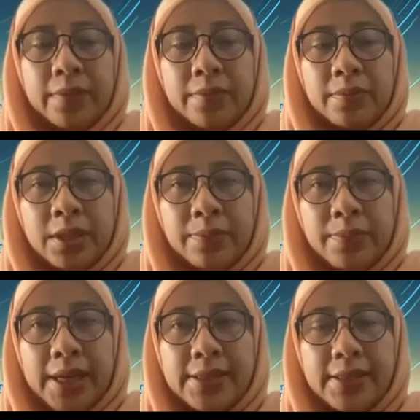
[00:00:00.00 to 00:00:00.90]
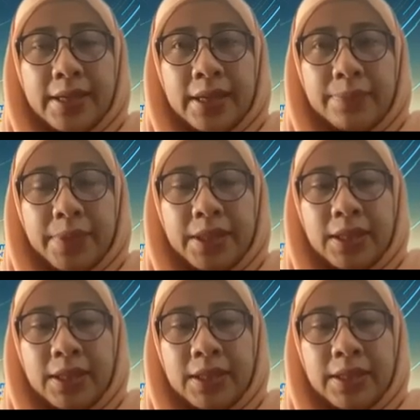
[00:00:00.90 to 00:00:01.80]
the mass at
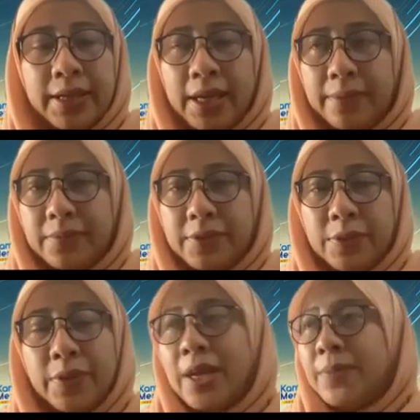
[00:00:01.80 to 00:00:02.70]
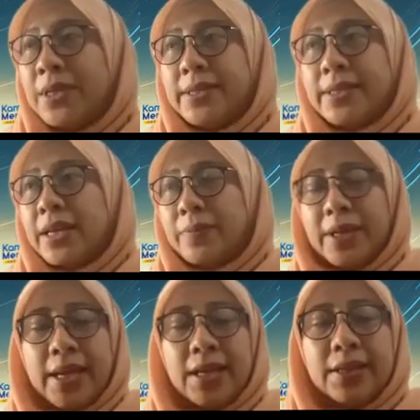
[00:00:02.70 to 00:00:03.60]
particular m. So m can
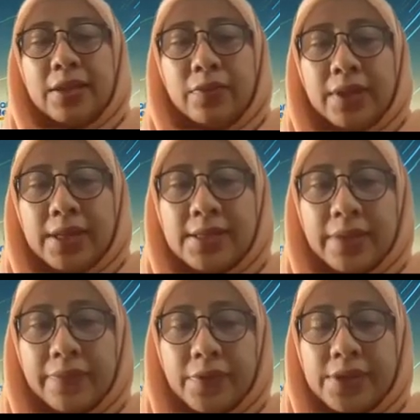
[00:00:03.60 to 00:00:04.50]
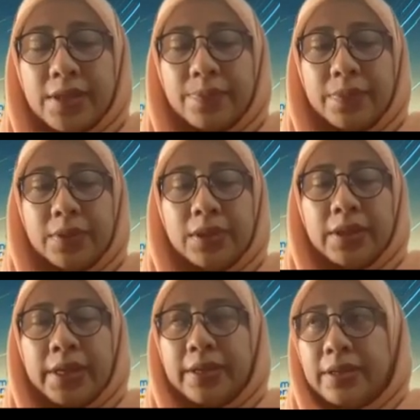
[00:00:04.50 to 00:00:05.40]
be anything. You can set, for
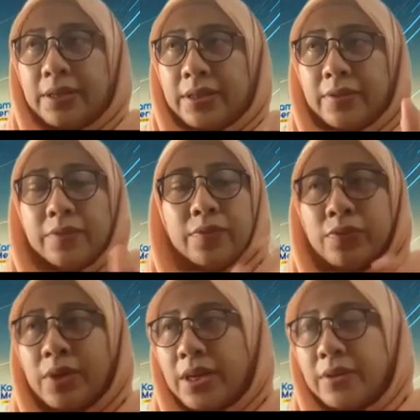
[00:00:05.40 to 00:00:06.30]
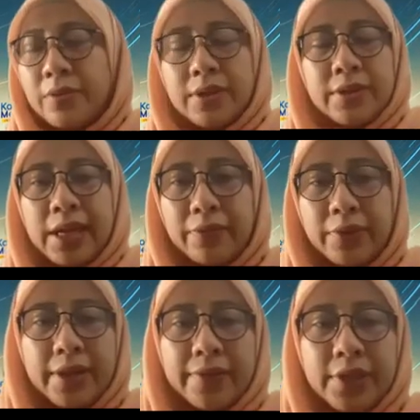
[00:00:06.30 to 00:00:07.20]
example, at 1 or 10,
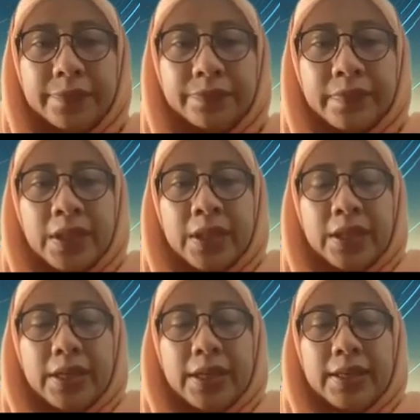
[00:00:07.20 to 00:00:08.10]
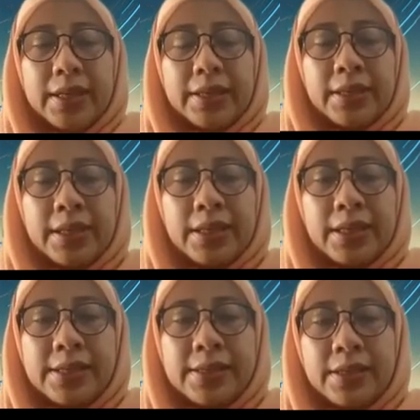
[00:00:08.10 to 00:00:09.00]
whatever. And then T
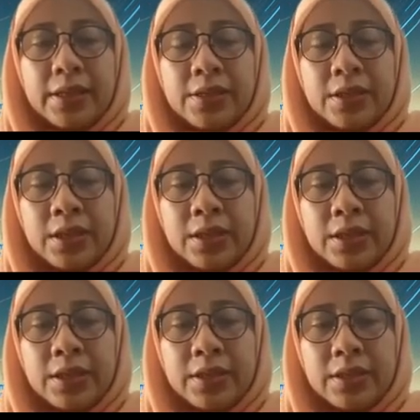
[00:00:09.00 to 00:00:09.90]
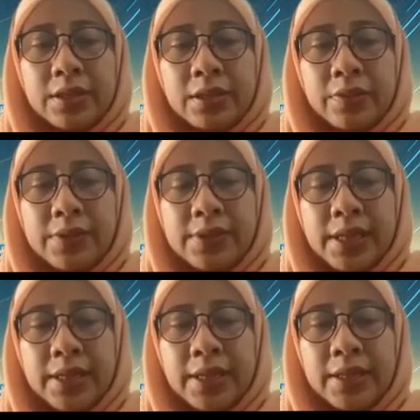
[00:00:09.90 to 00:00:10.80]
is actually the we
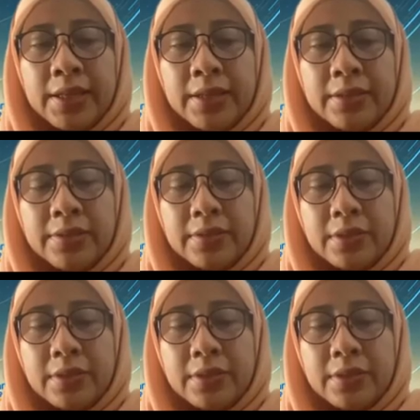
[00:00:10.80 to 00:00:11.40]
set at the